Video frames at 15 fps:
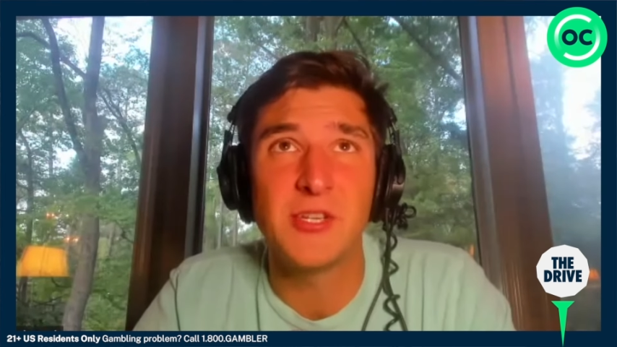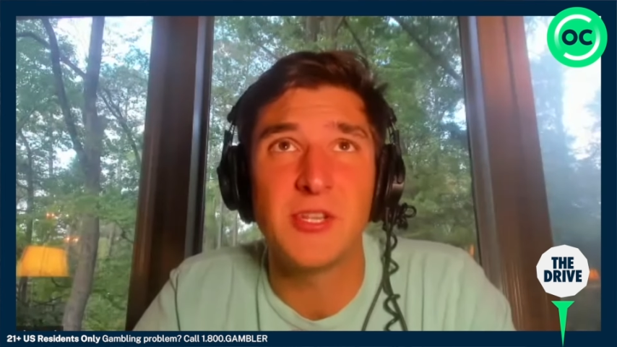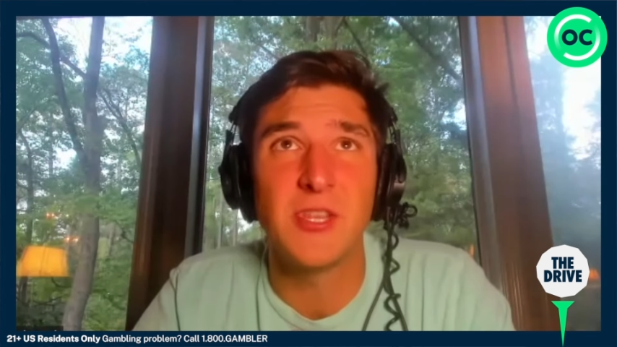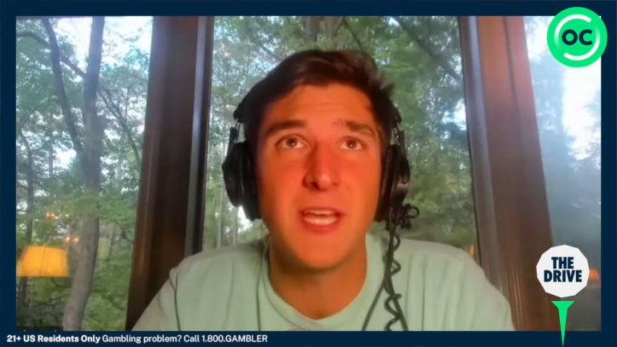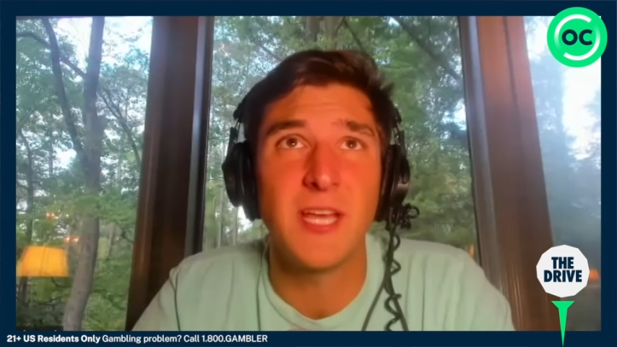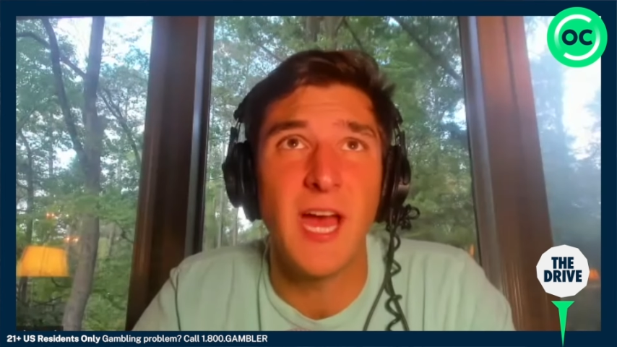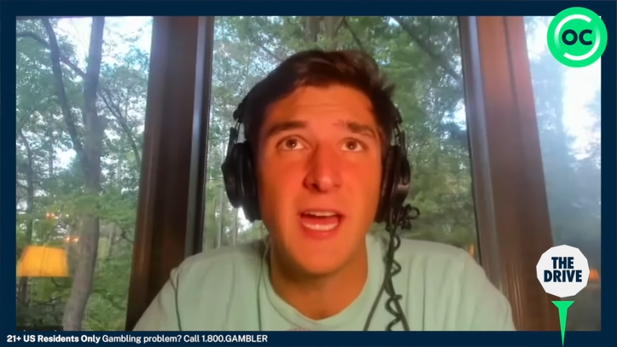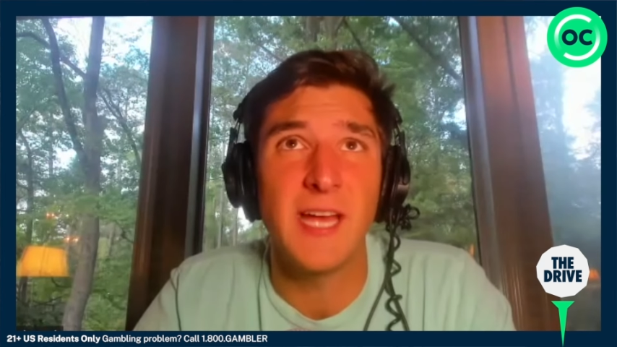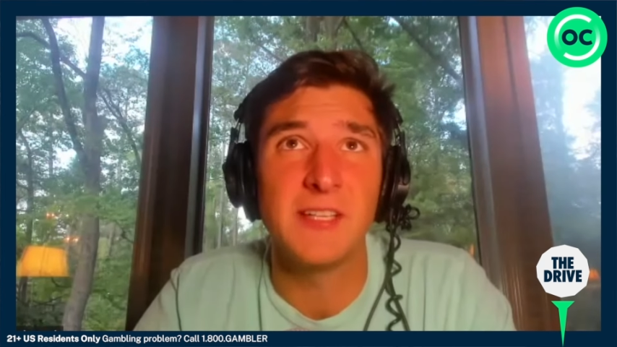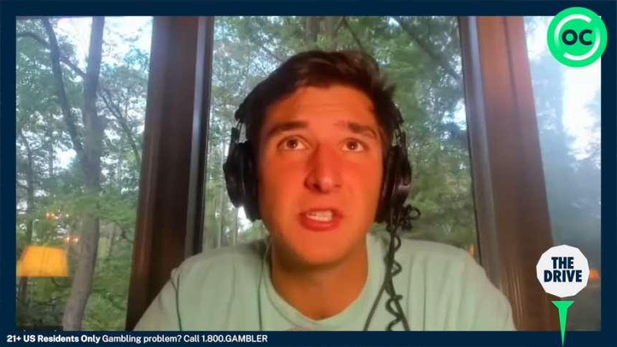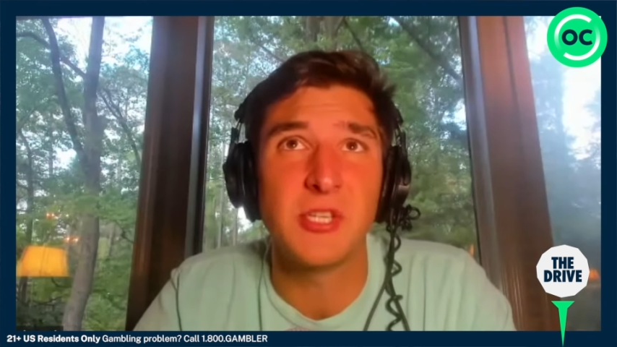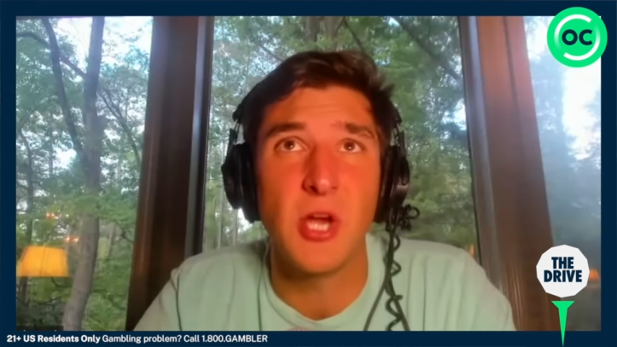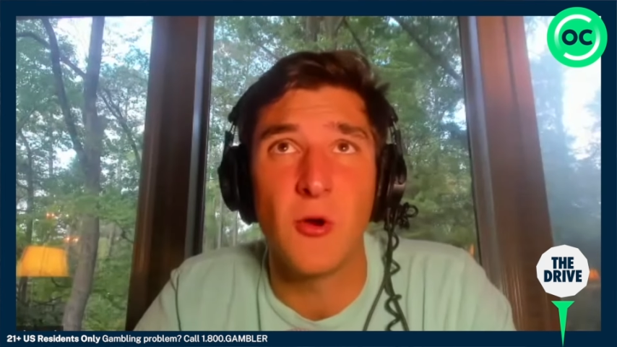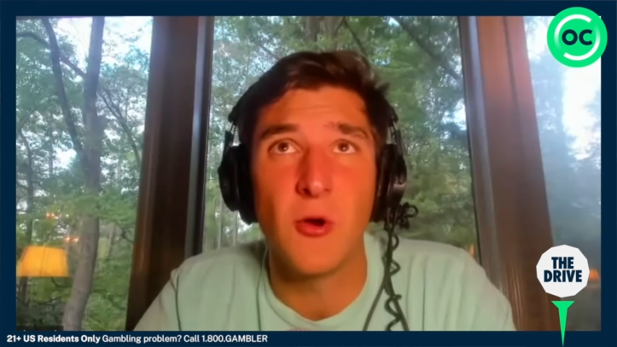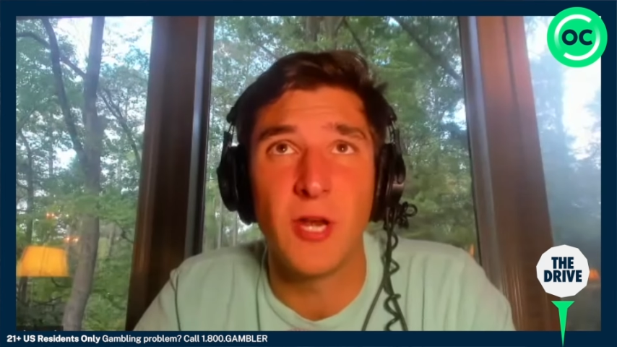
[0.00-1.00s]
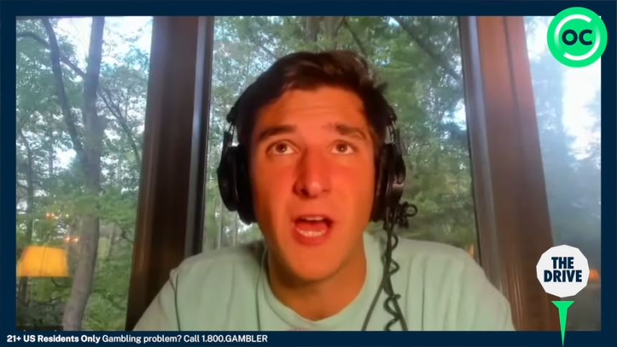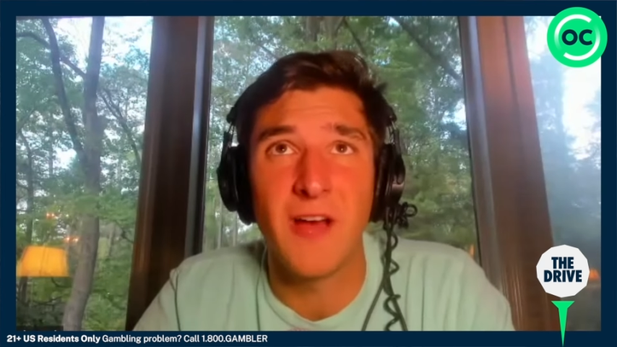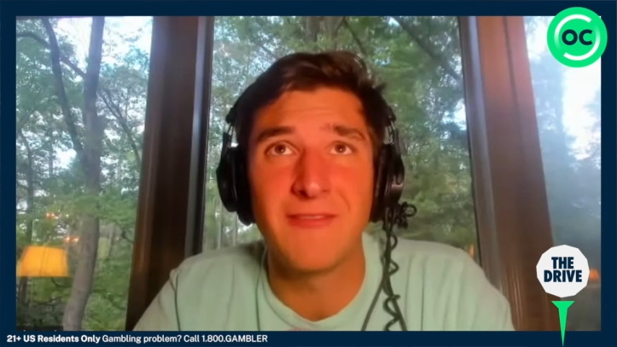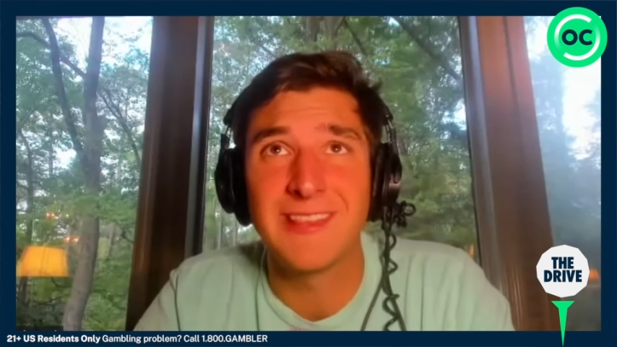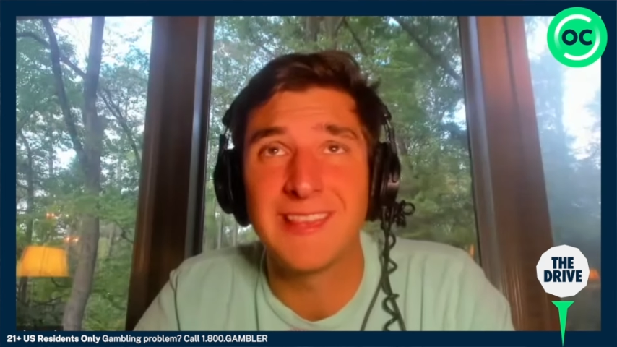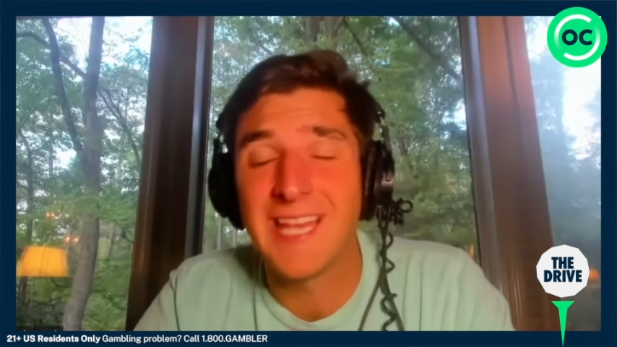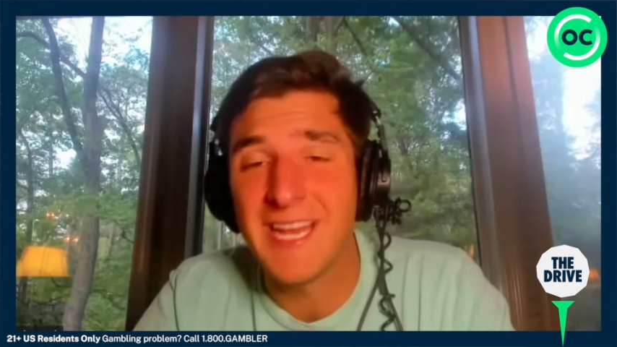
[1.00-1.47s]
to the guys going
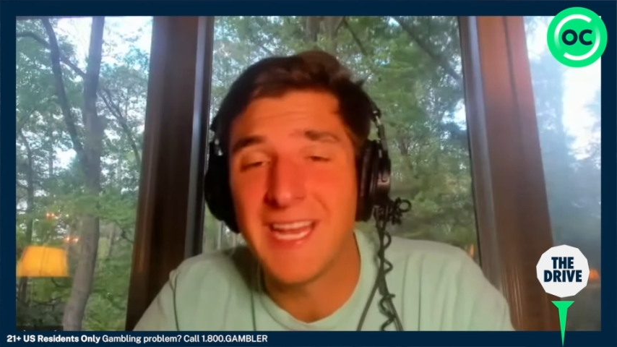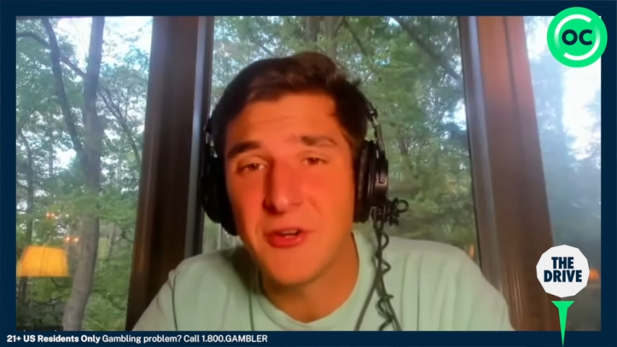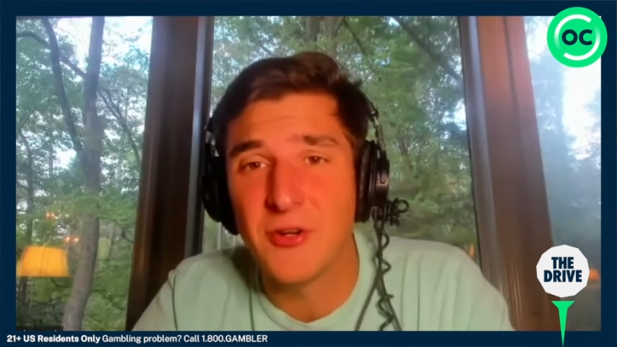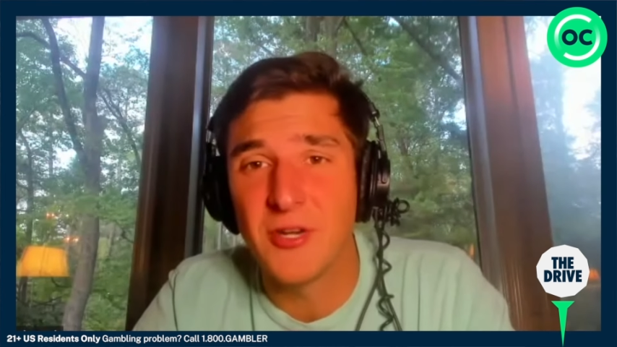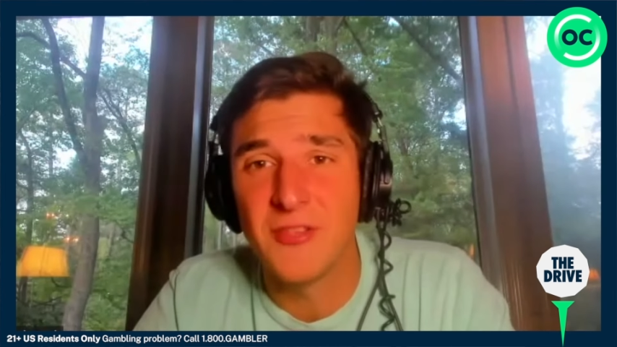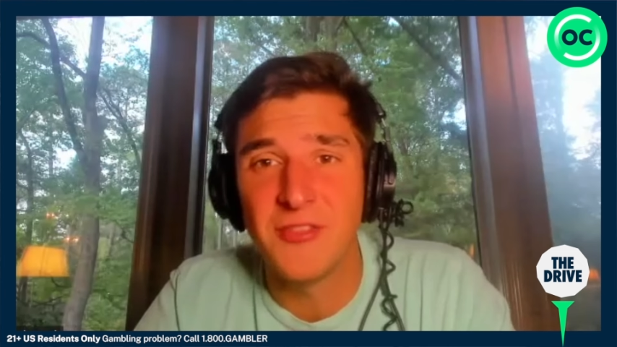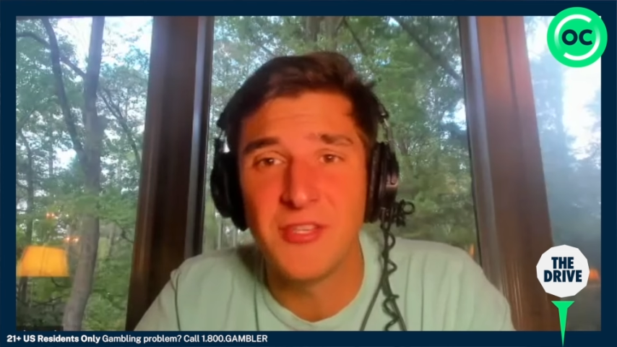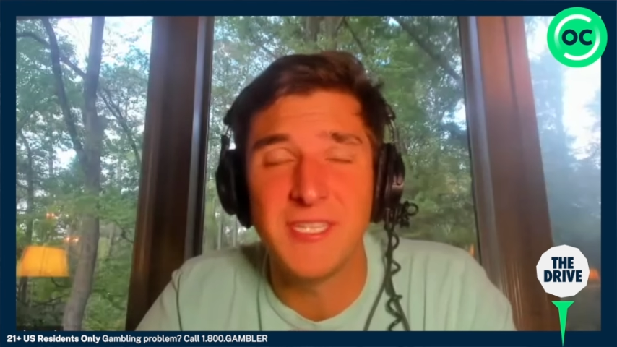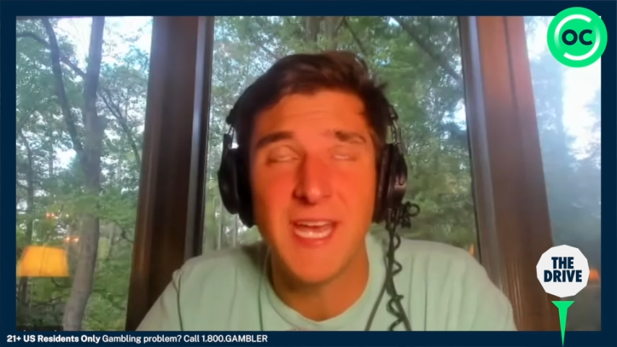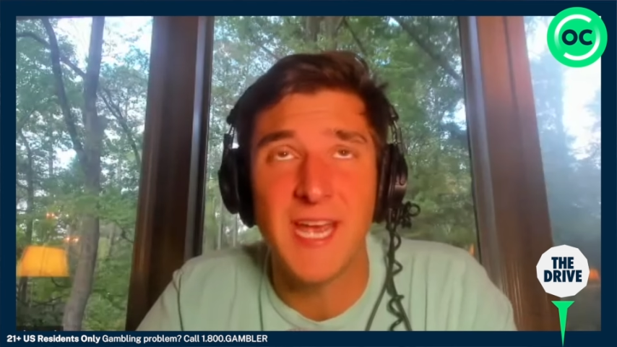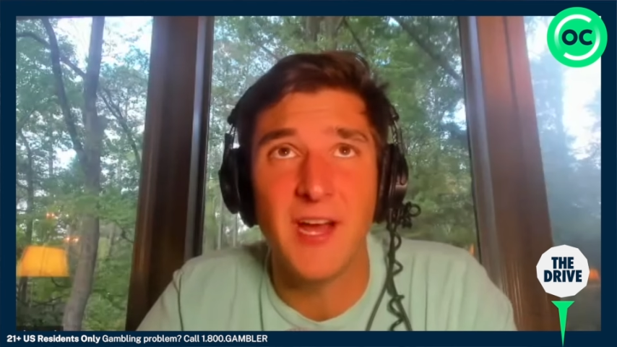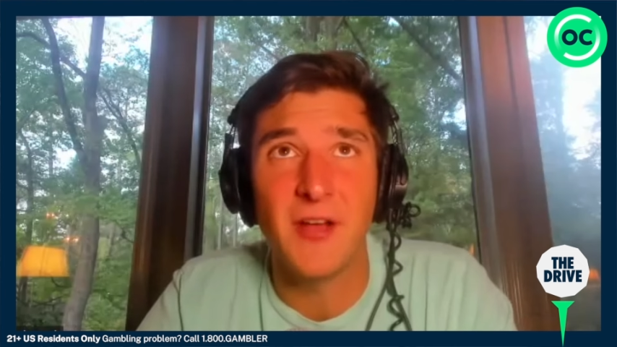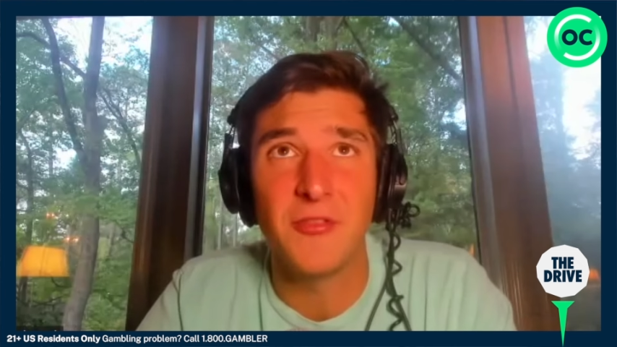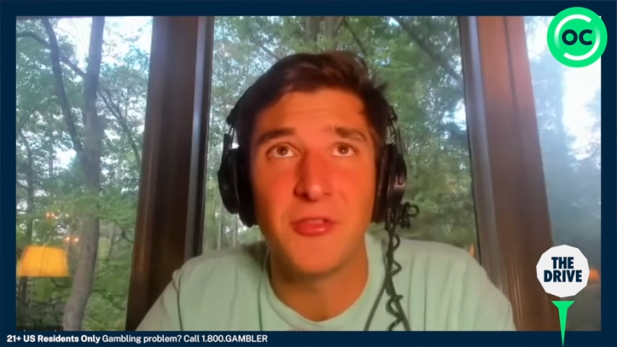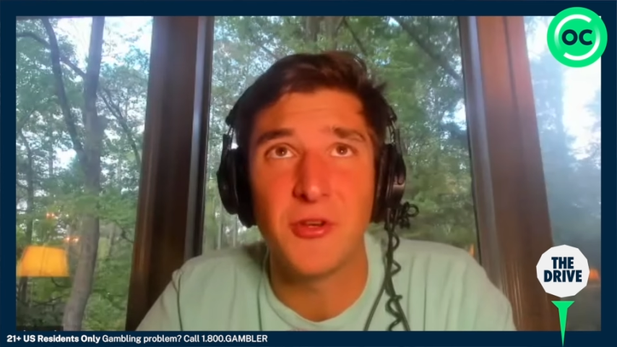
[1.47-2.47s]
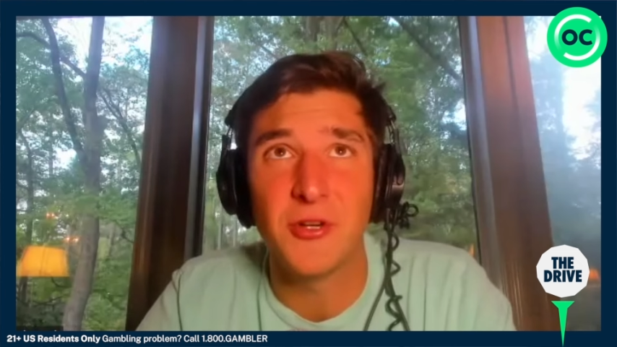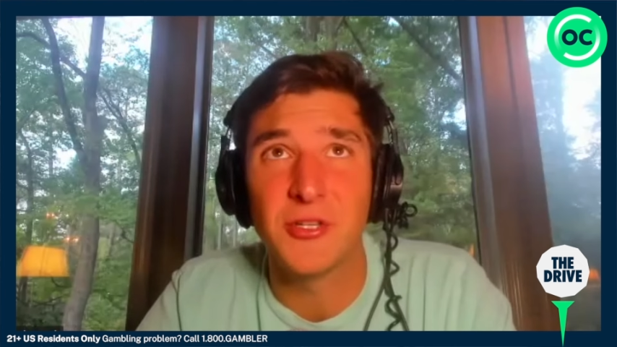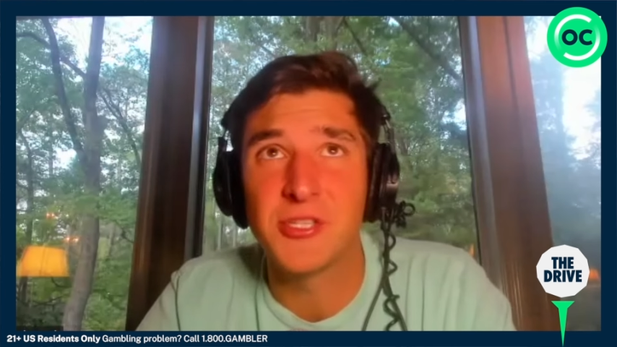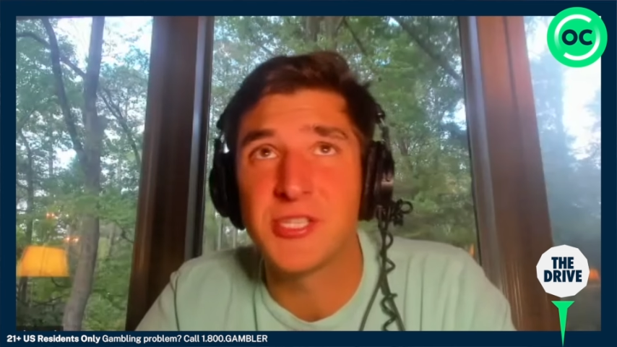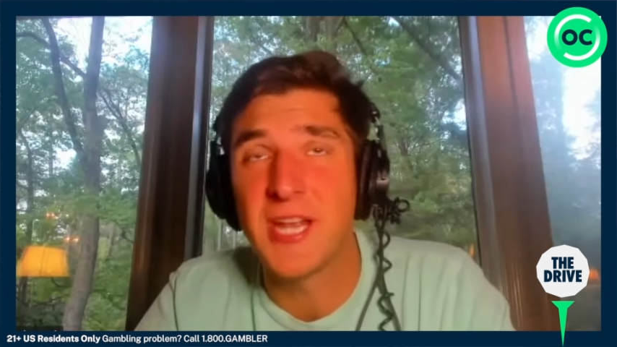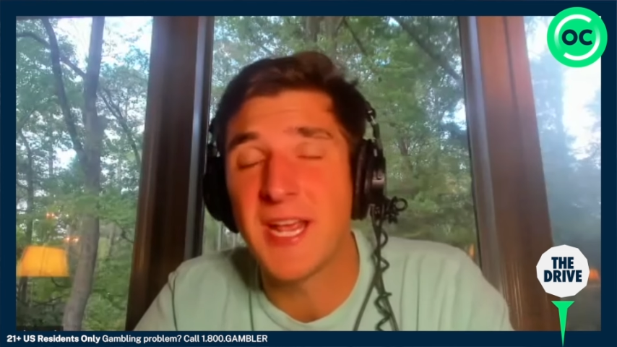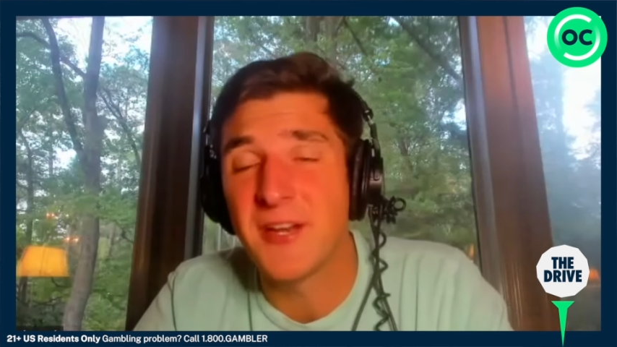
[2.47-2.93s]
off later in the day on
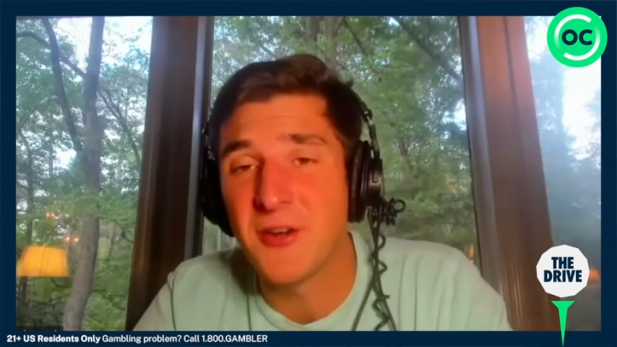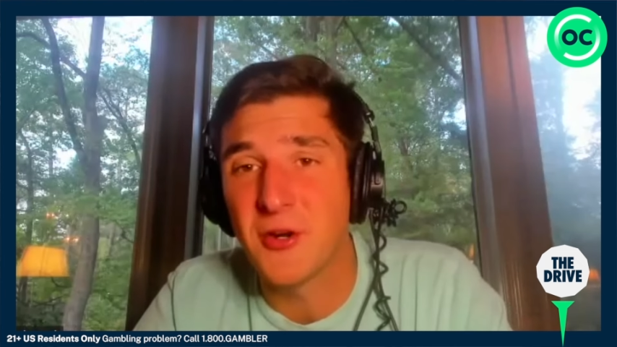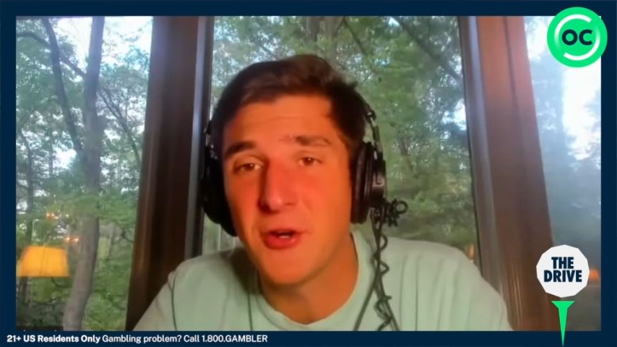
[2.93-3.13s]
Thursday and